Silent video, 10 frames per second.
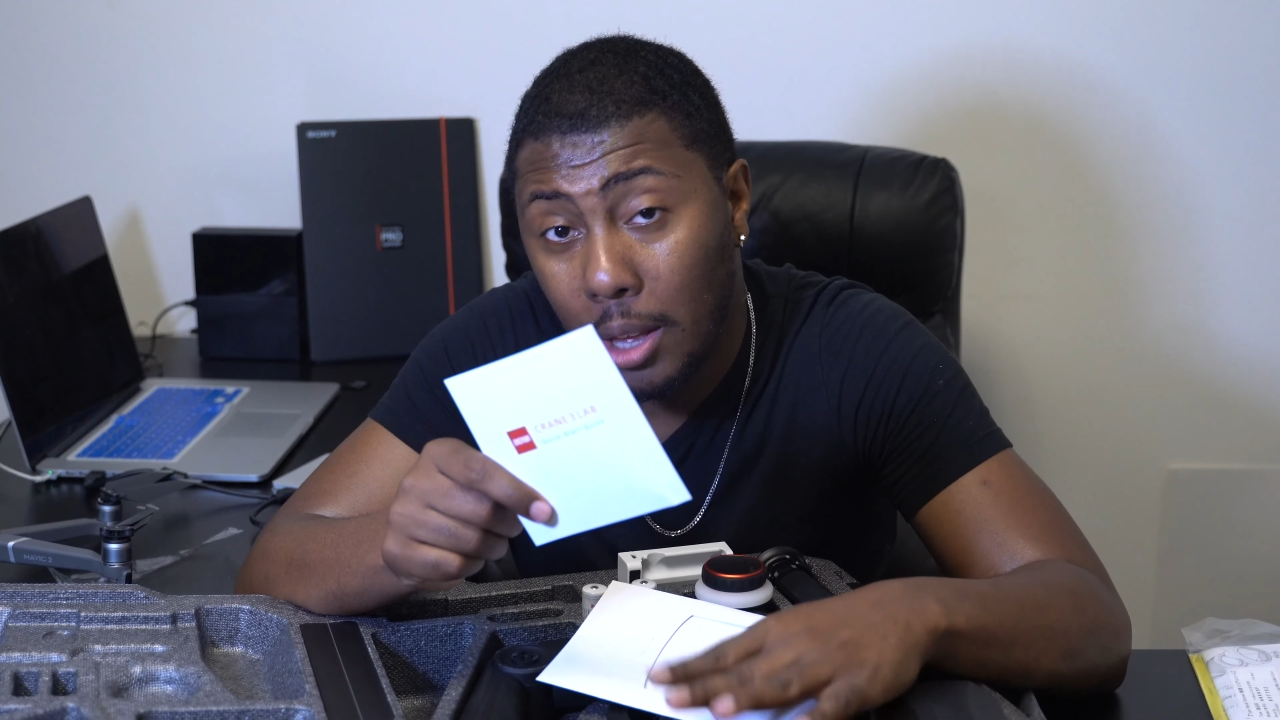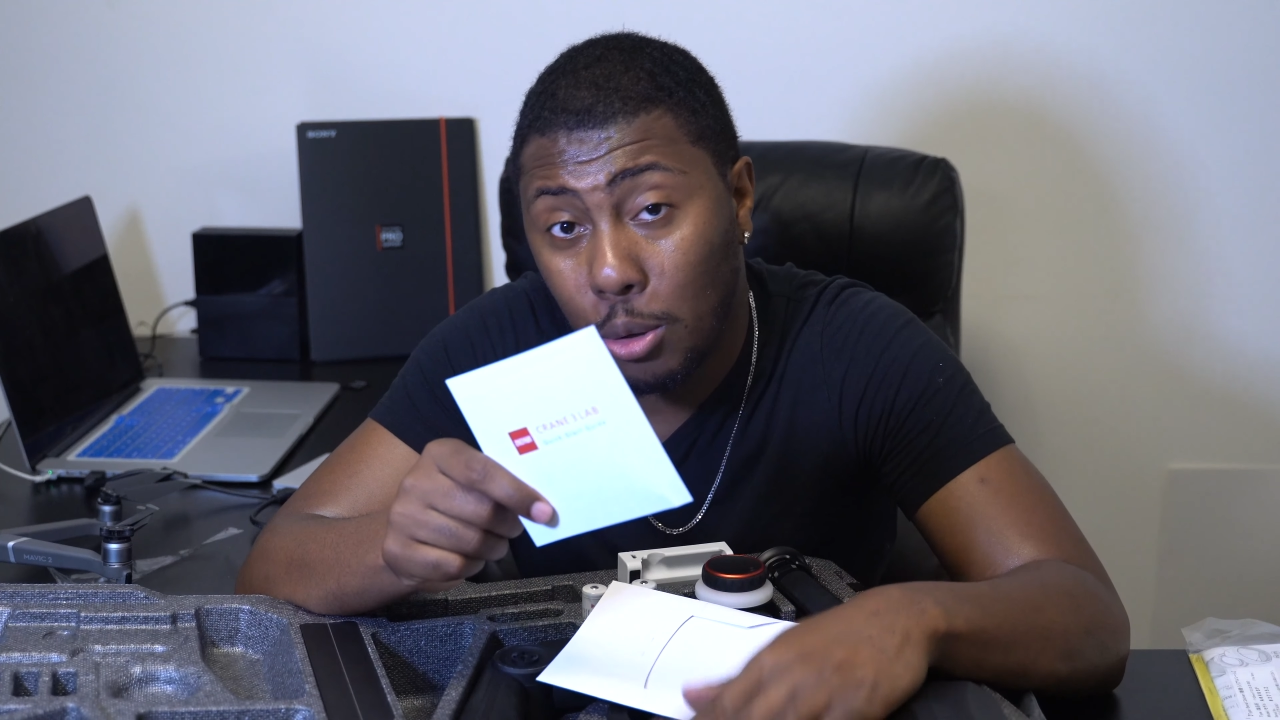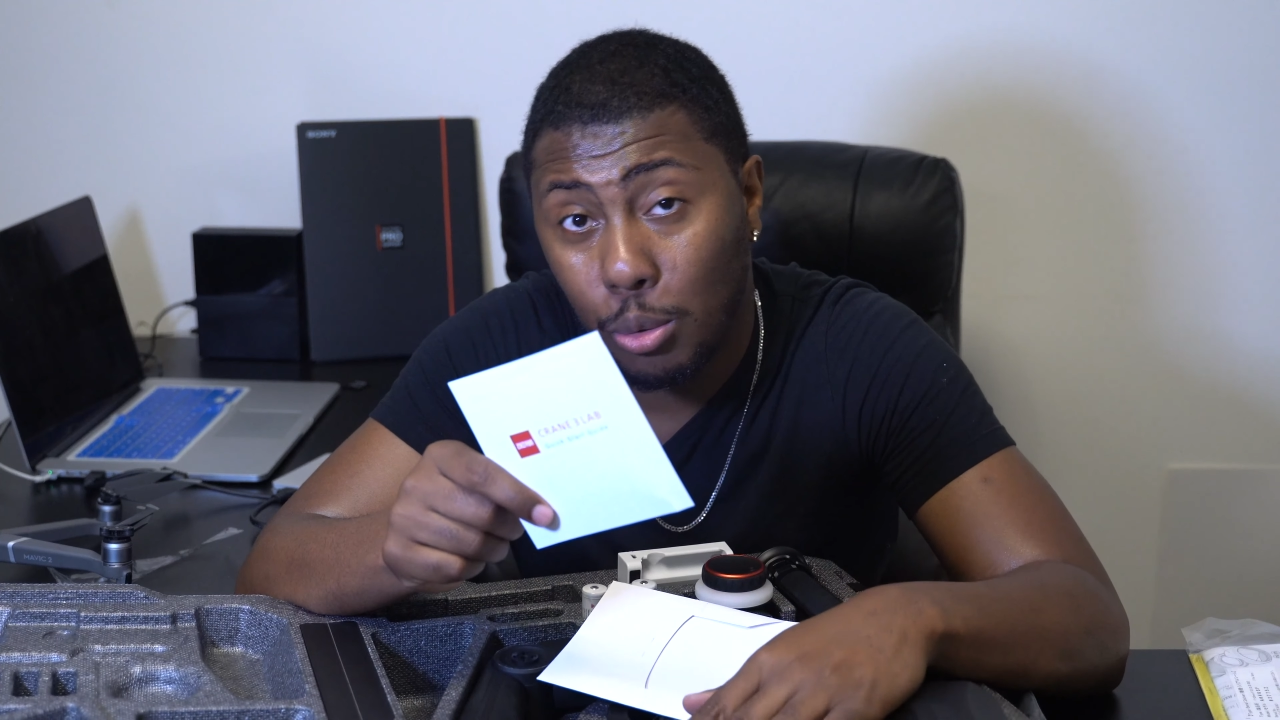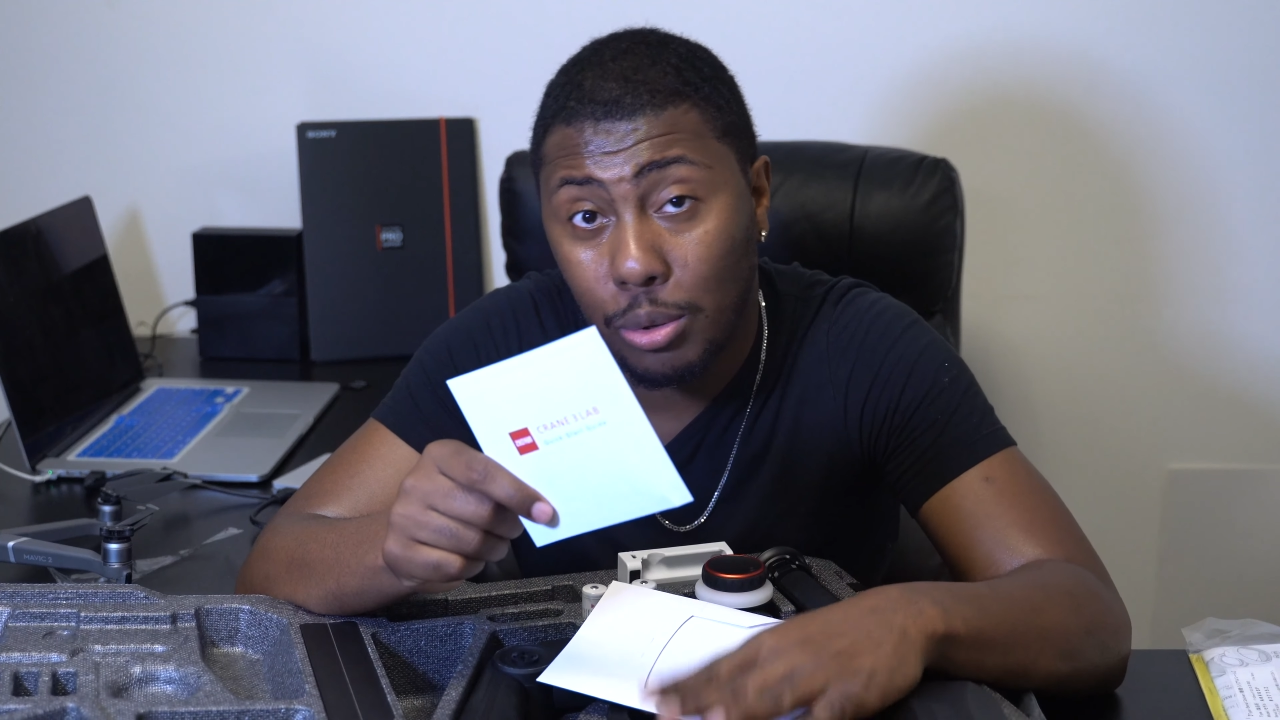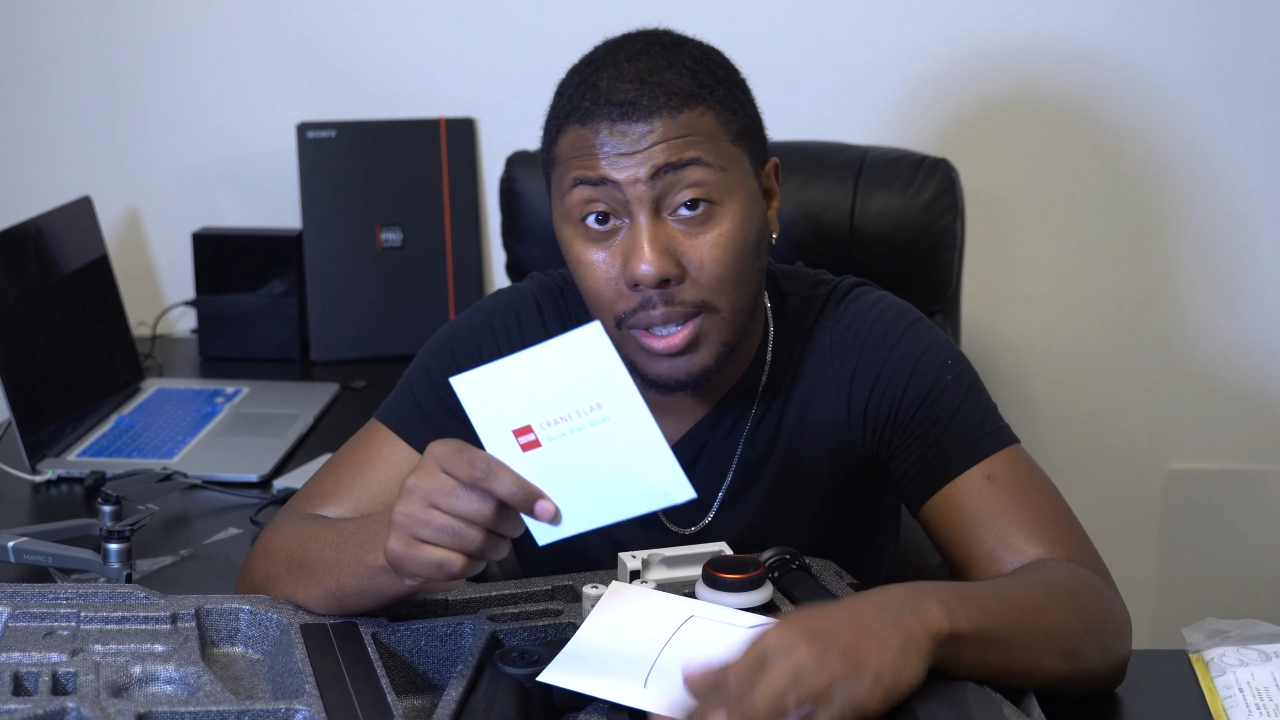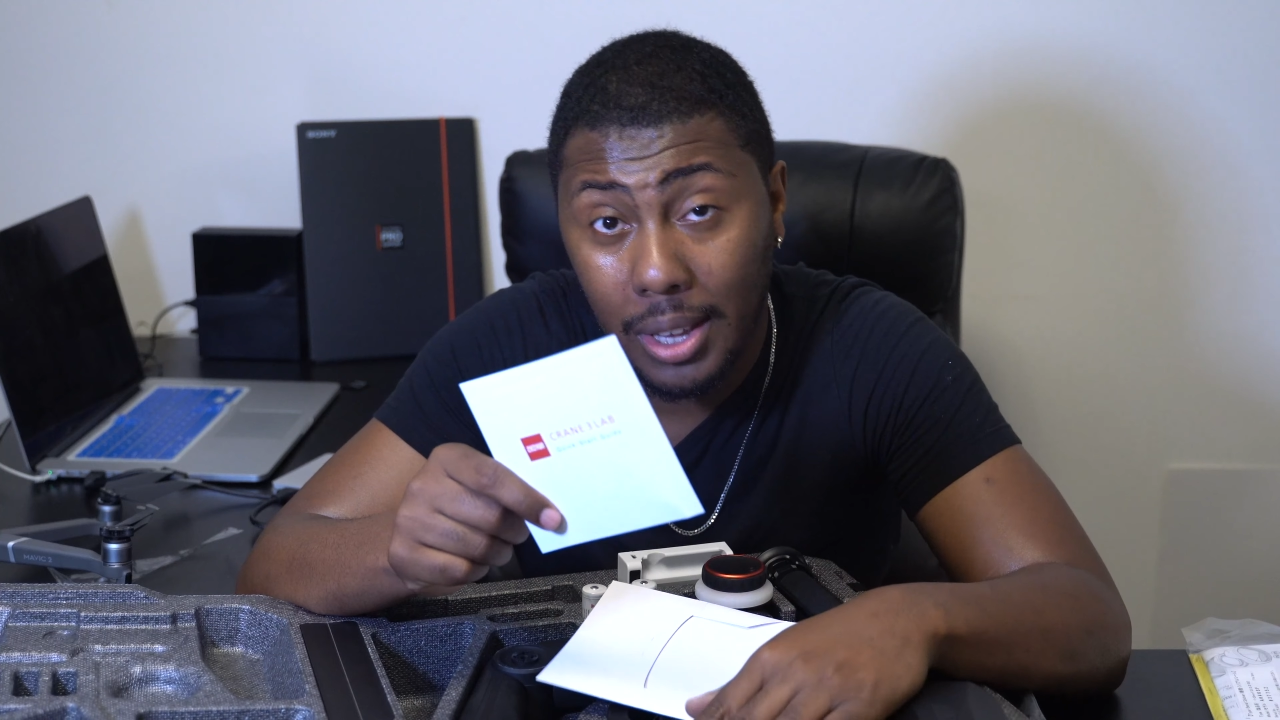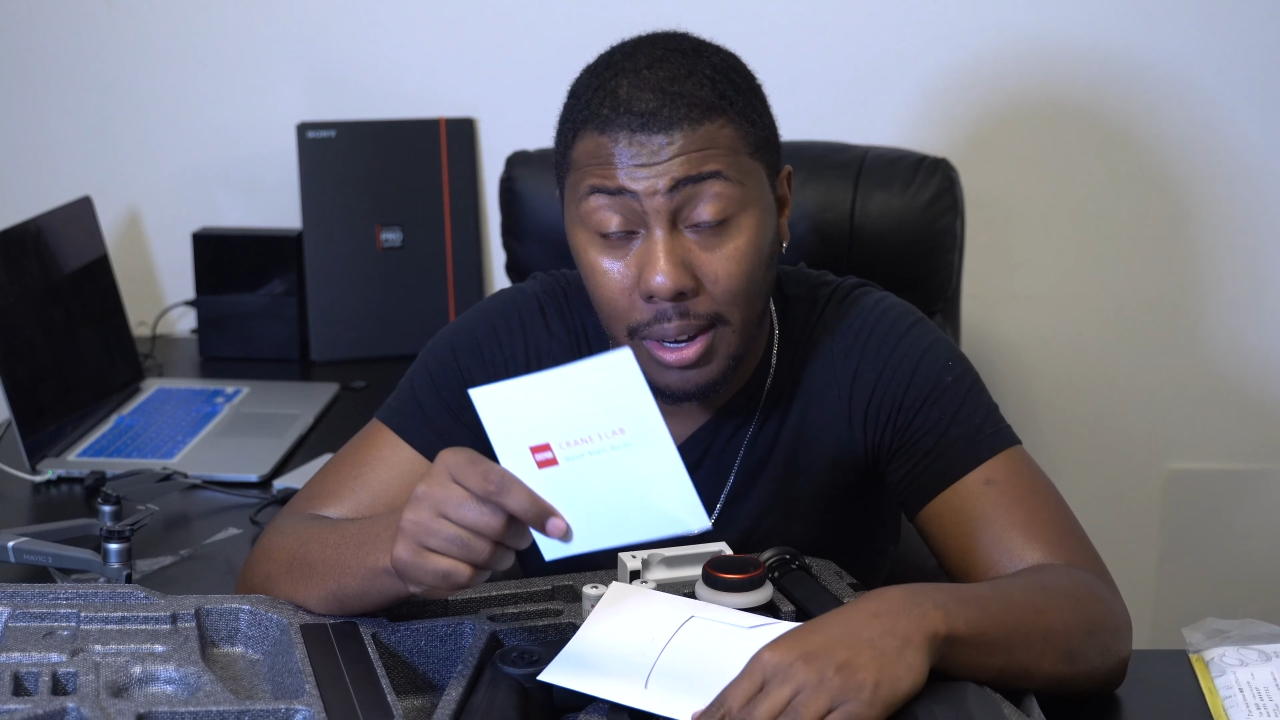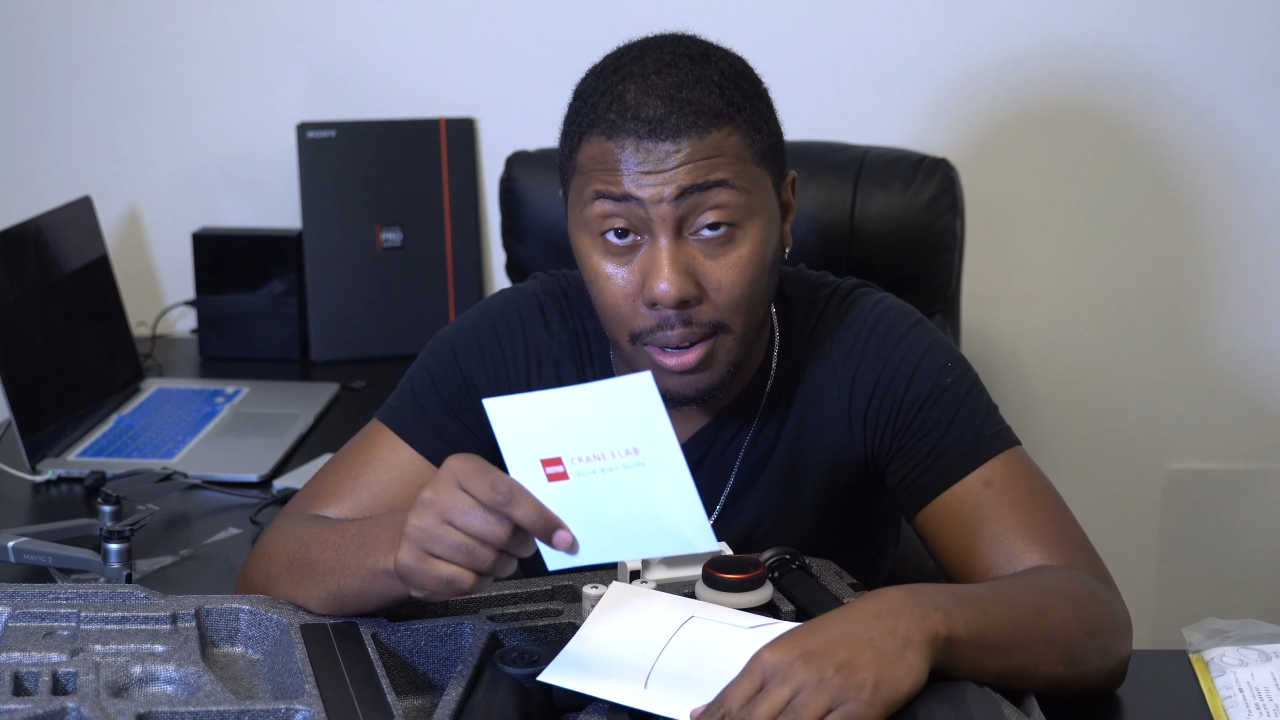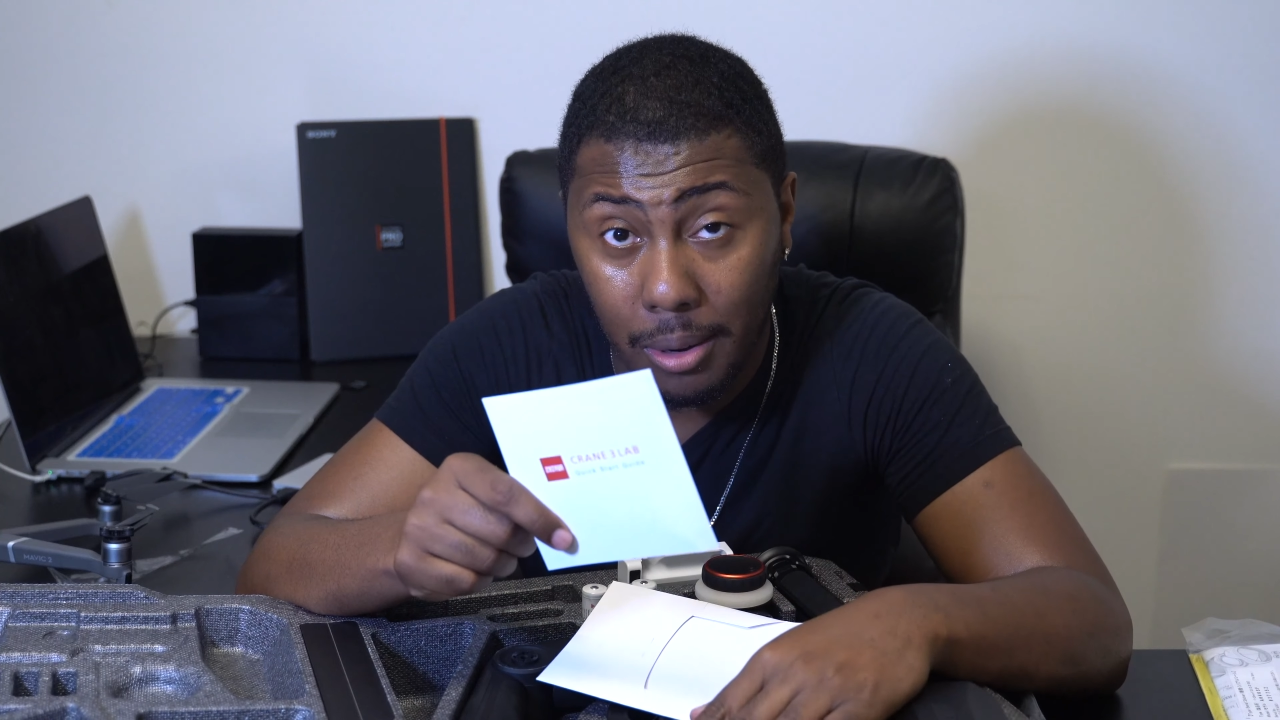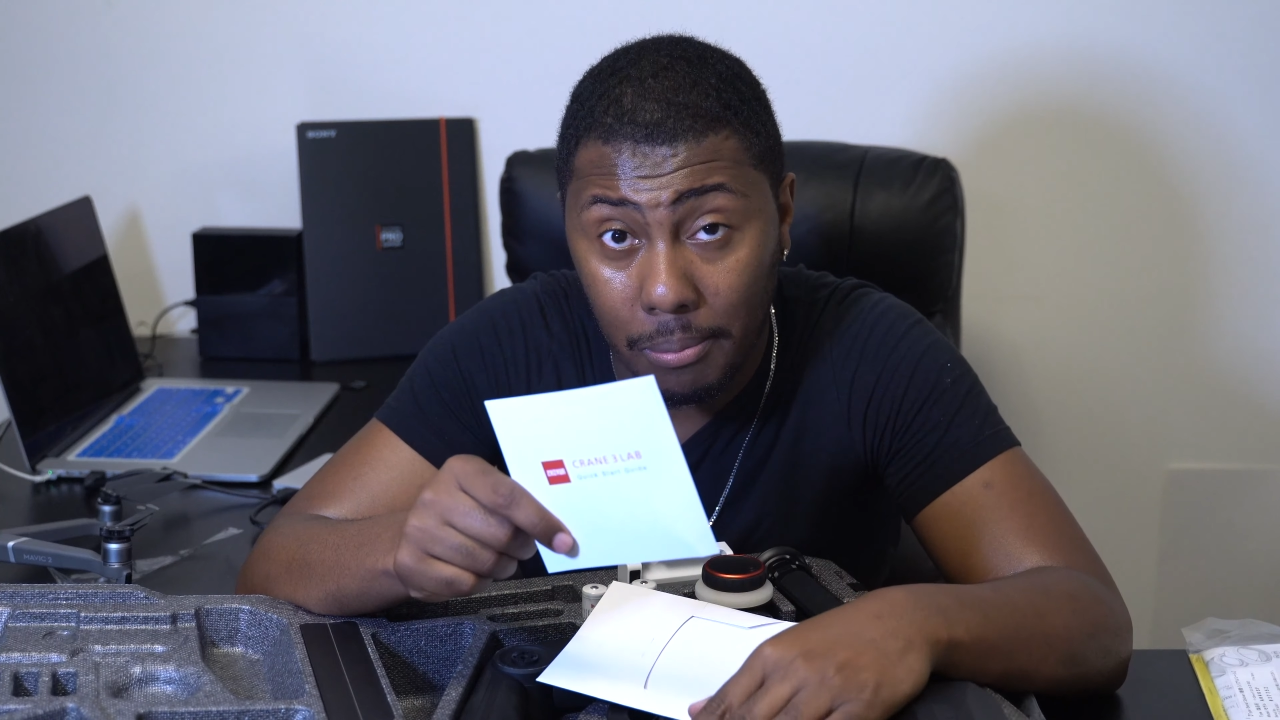to set
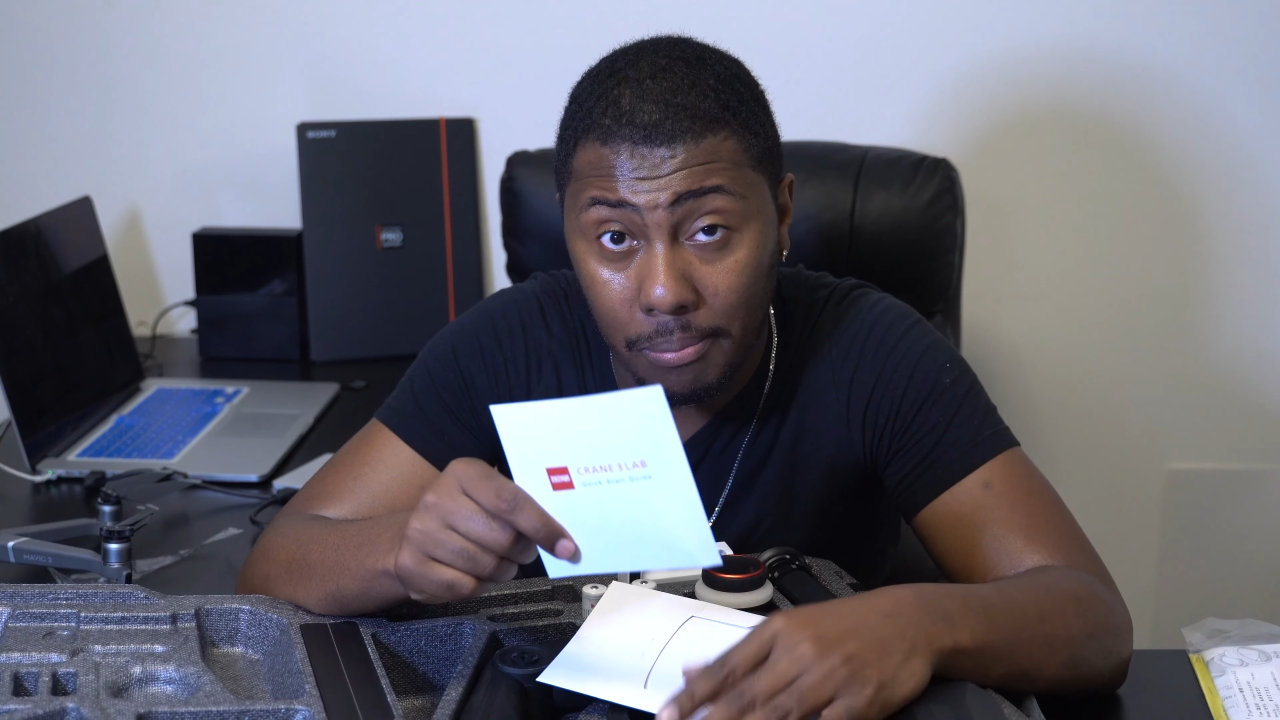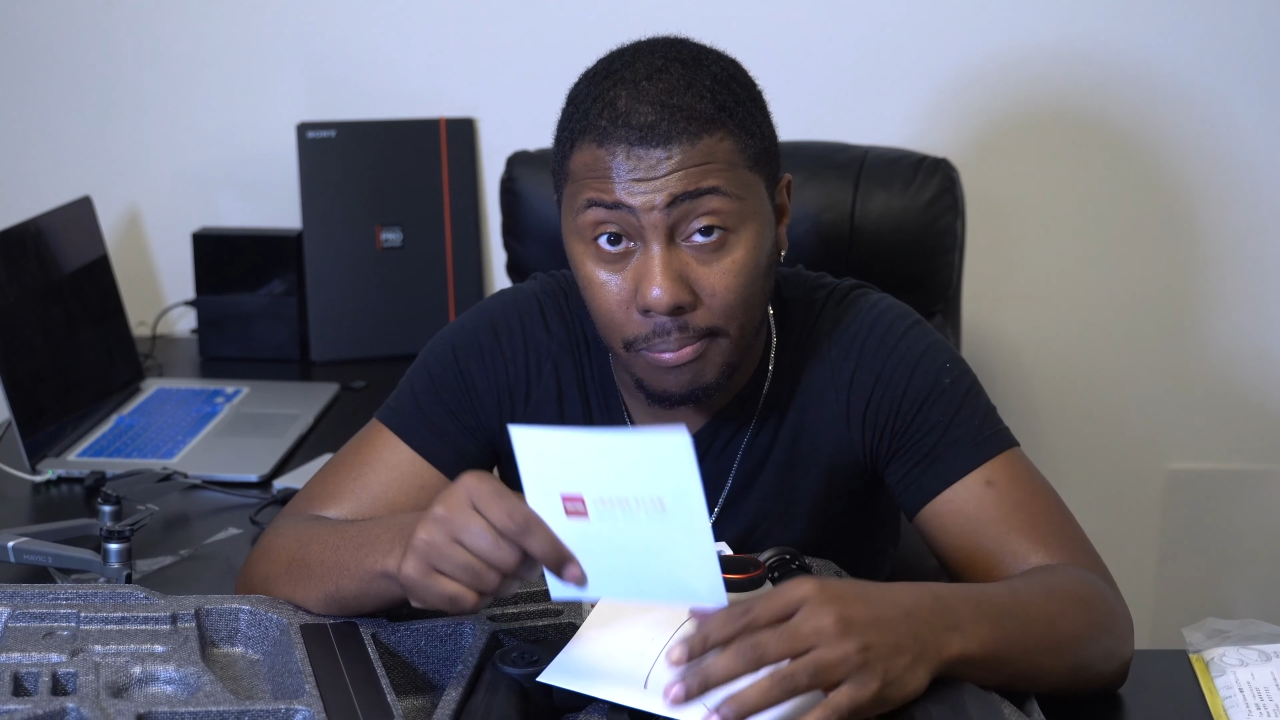it up.